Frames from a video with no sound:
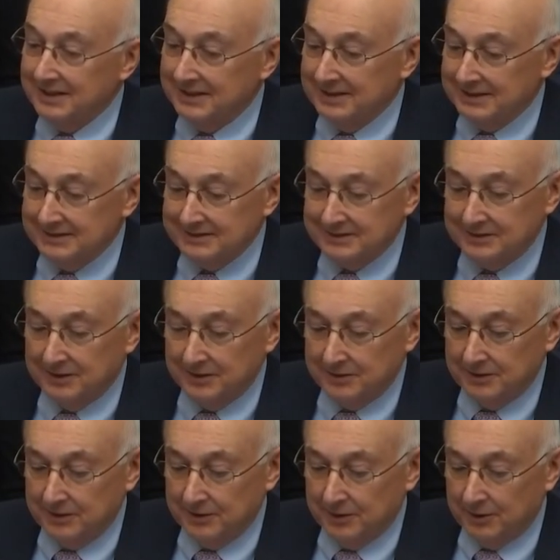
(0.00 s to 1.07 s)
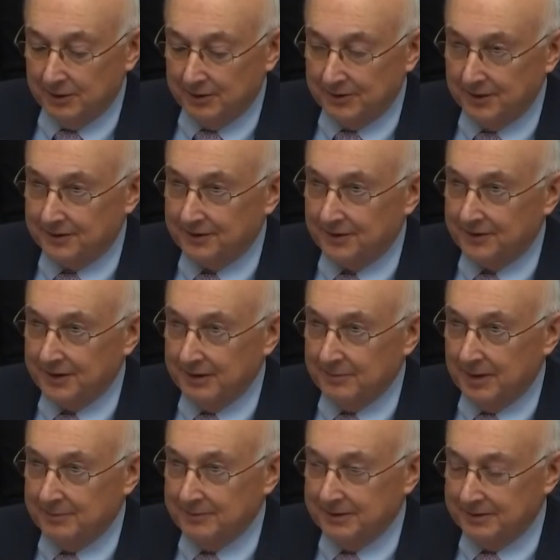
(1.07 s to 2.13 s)
And, you, you know, a, a
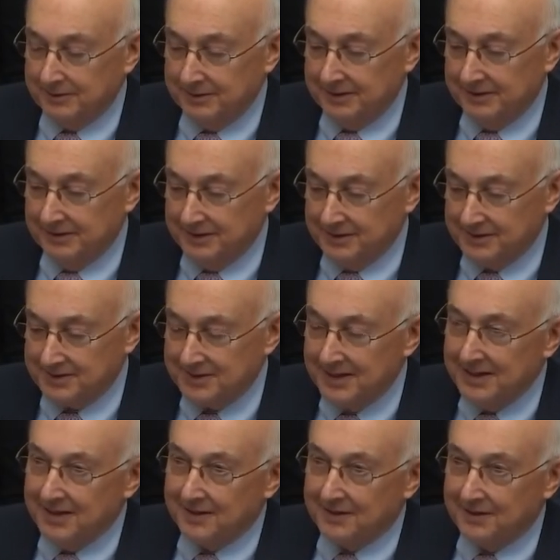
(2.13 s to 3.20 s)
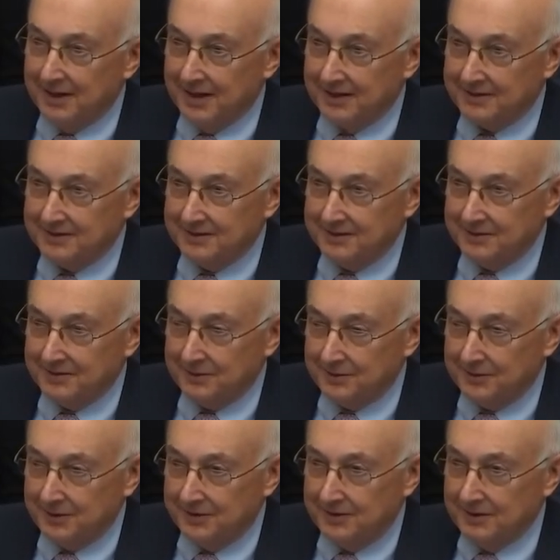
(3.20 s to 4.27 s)
theme I'm hearing is that you know
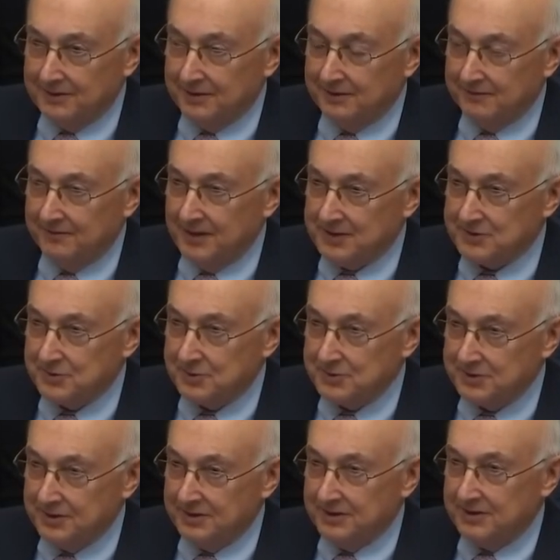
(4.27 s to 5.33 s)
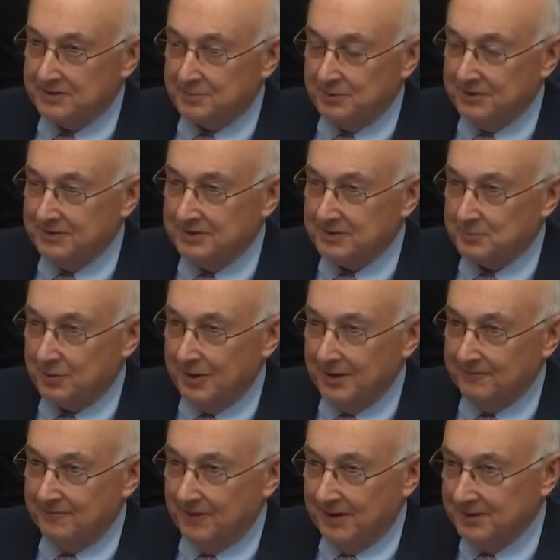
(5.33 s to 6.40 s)
the, the, the investors in these in these
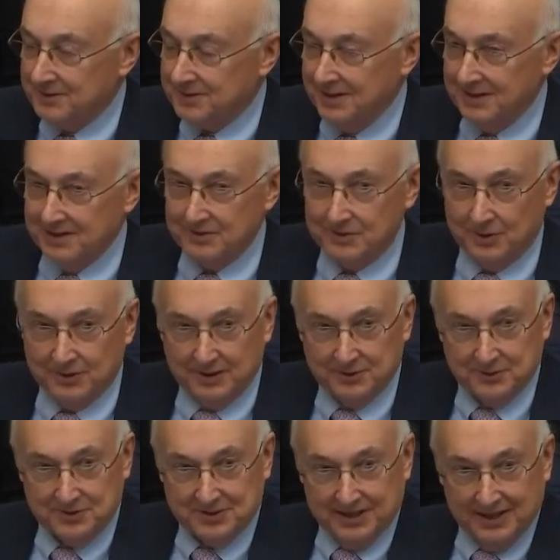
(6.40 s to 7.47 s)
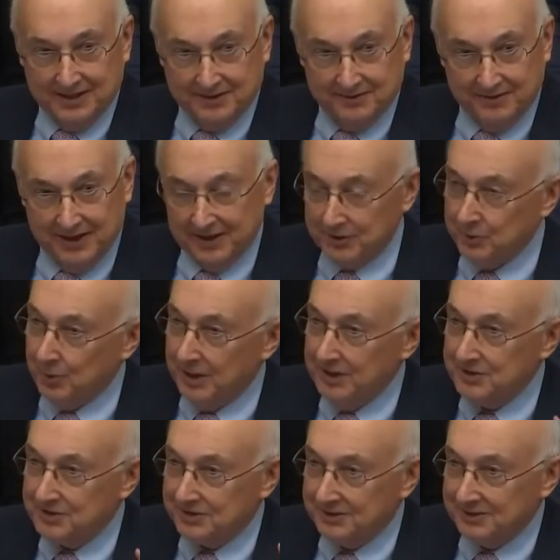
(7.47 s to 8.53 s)
prime funds don't understand the
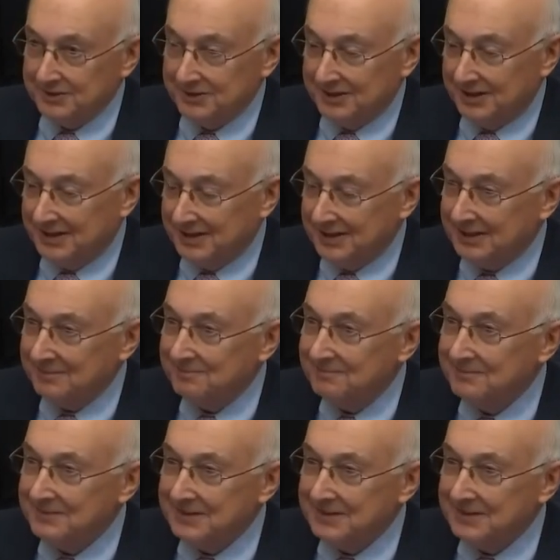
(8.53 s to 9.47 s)
valuation uh,